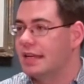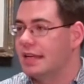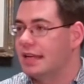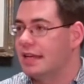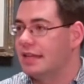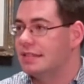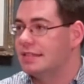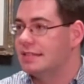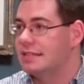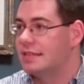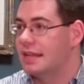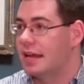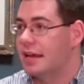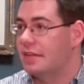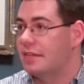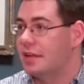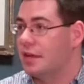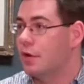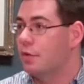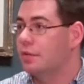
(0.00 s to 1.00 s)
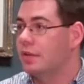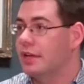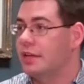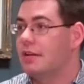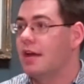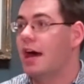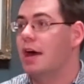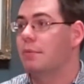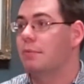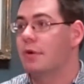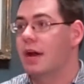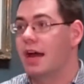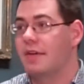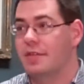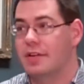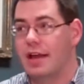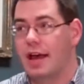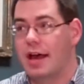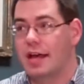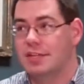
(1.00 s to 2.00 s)
It's the only
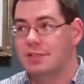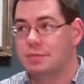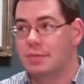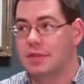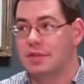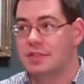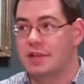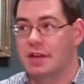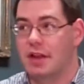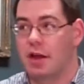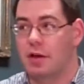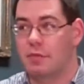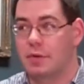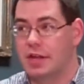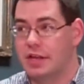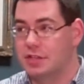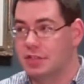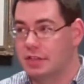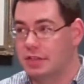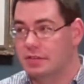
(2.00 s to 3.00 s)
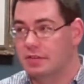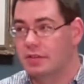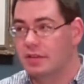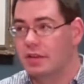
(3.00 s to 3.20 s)
nonprofit hospice in our region.